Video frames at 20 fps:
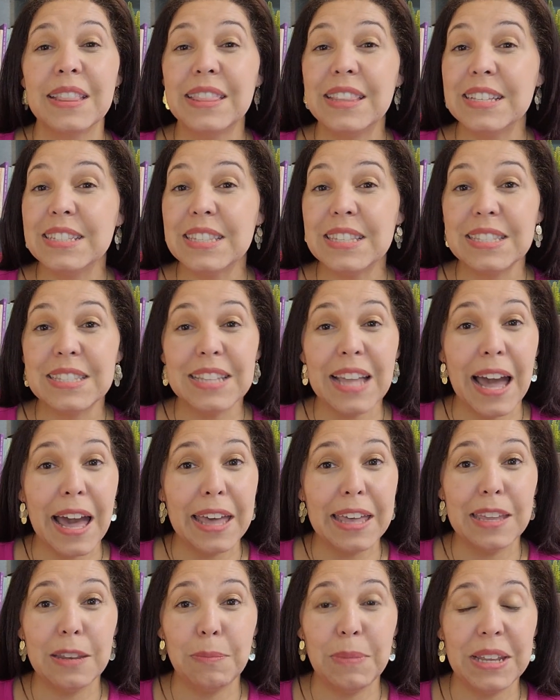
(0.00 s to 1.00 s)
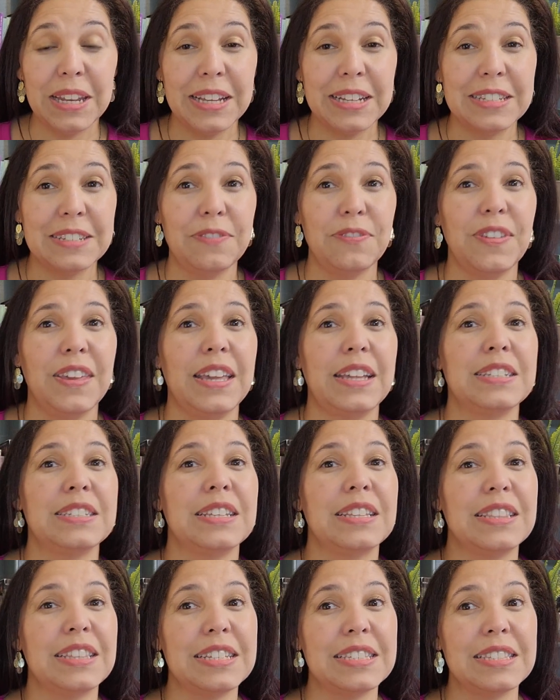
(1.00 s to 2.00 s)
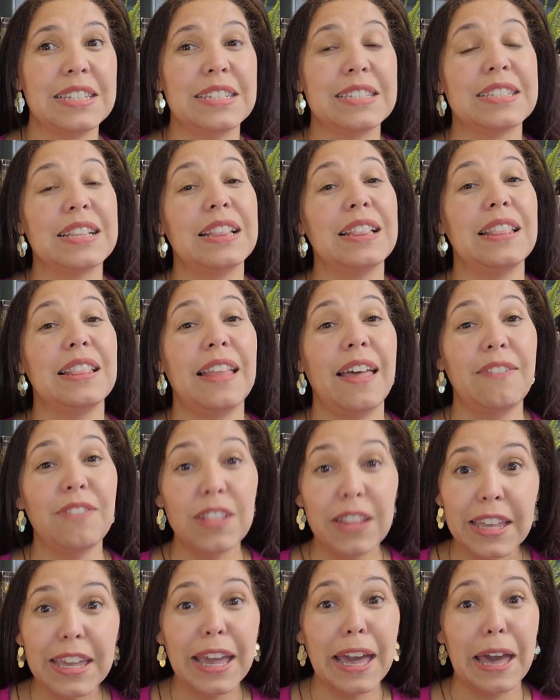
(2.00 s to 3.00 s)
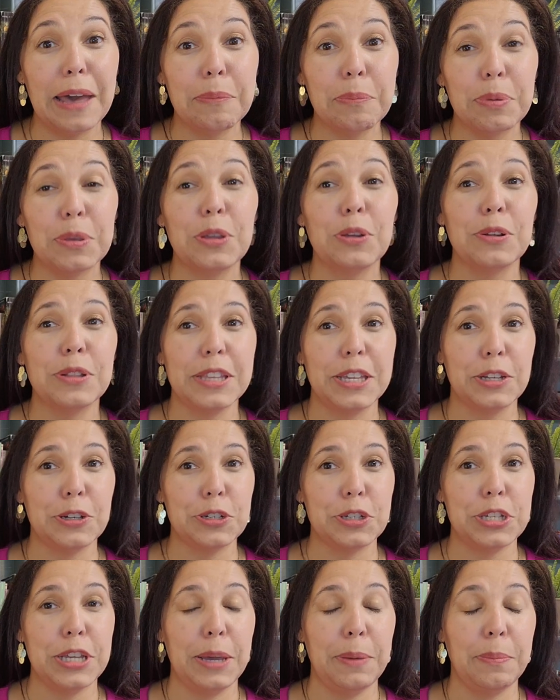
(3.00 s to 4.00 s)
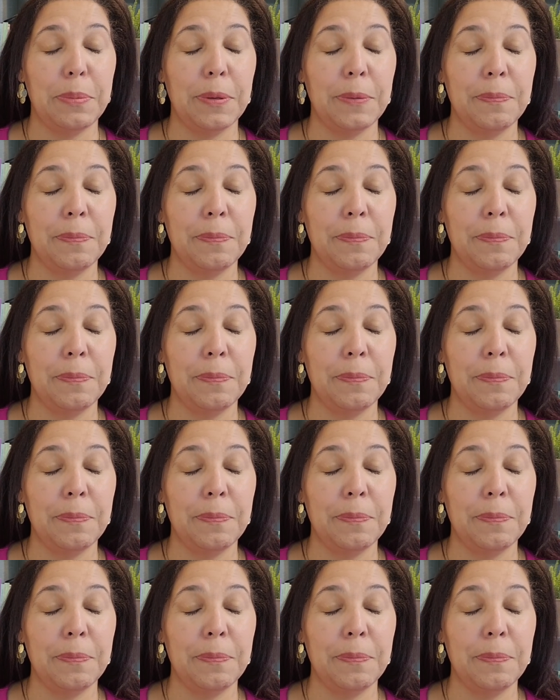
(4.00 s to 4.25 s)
This is not admitting defeat. This is leveling up your leadership.